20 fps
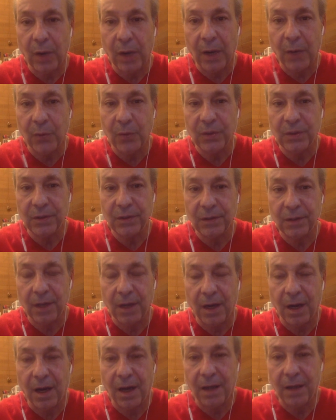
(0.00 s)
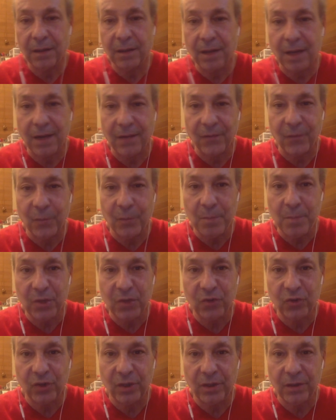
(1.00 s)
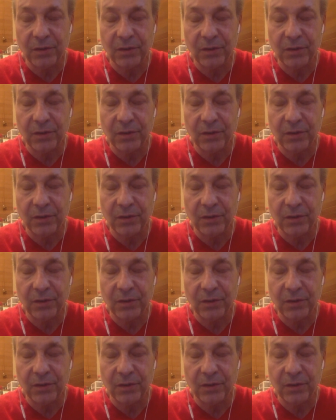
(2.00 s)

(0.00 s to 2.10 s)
I was on kind of a mission